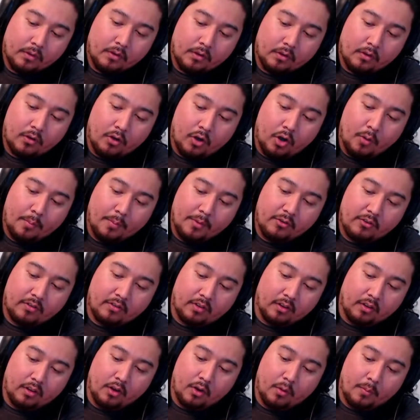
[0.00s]
open just a
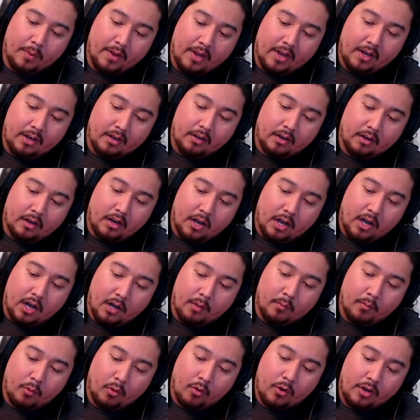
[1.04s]
little bit,
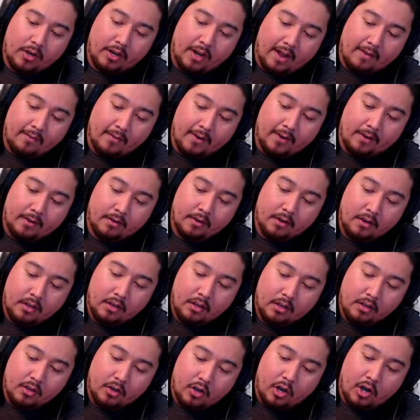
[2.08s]
or you can have it
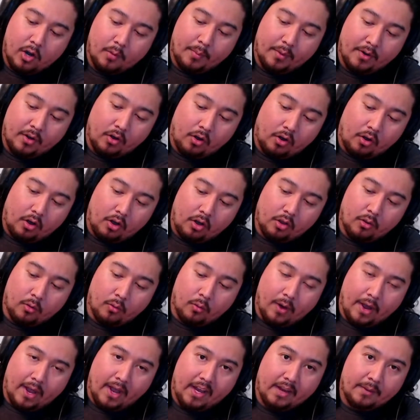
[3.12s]
opened all the
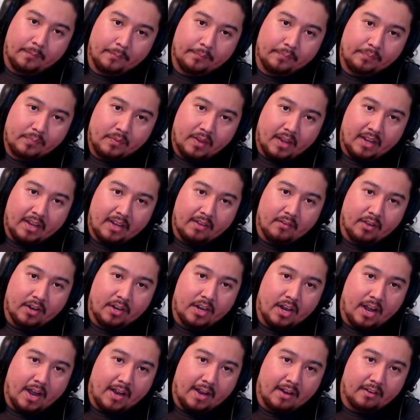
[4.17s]
way and give a
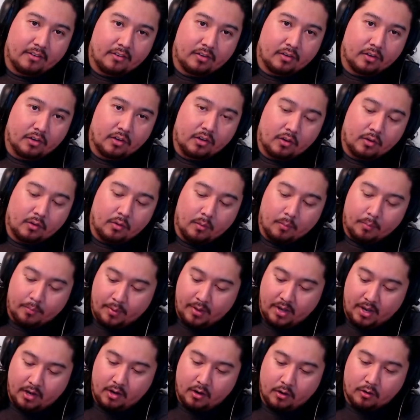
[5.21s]
nice
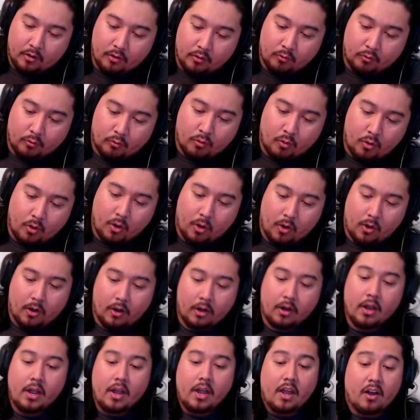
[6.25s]
big roar.
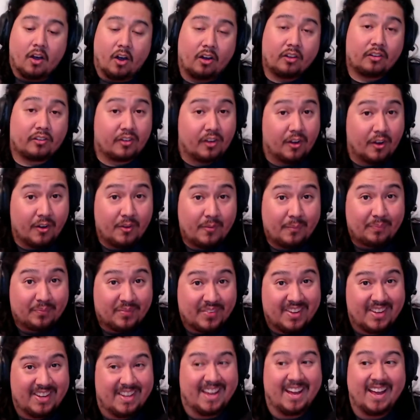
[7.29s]
Also,
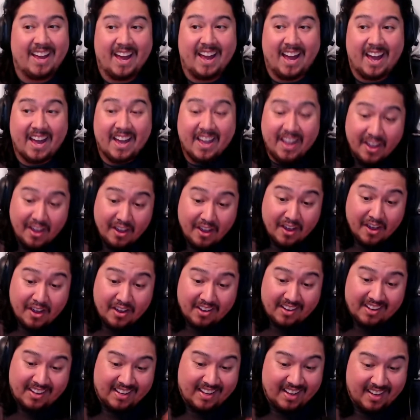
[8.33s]

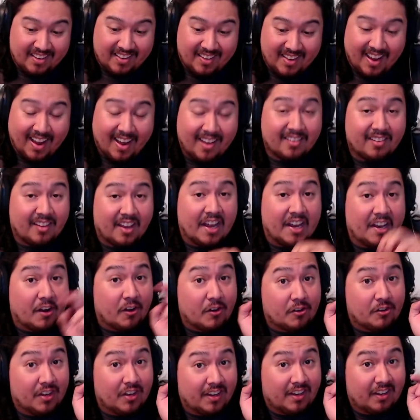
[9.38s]
this has an
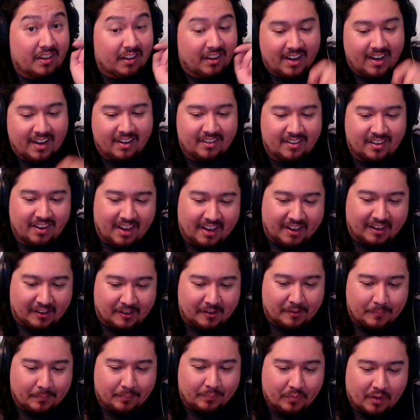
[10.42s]
articulated
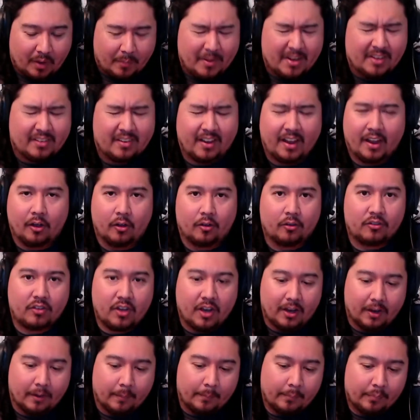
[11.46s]

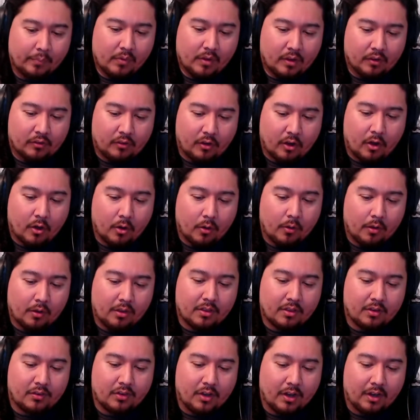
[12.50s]
tongue. So the
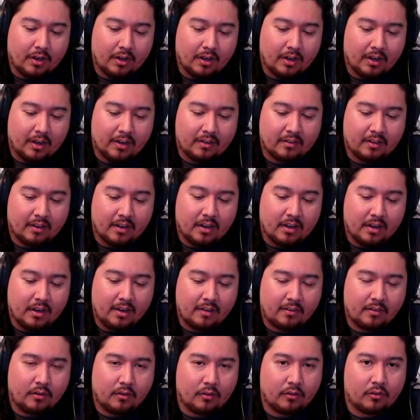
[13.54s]
tongue, it's a nice
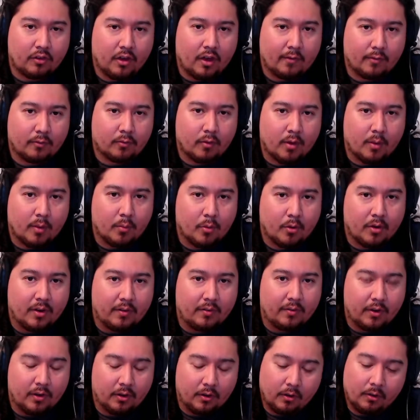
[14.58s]
little soft rubbery
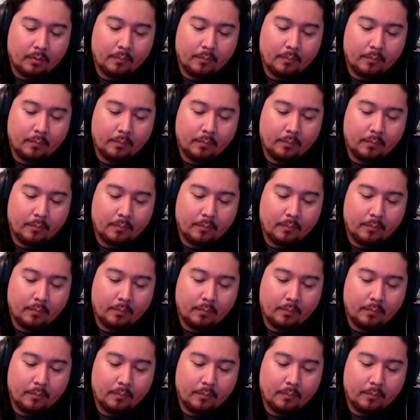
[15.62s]
feel,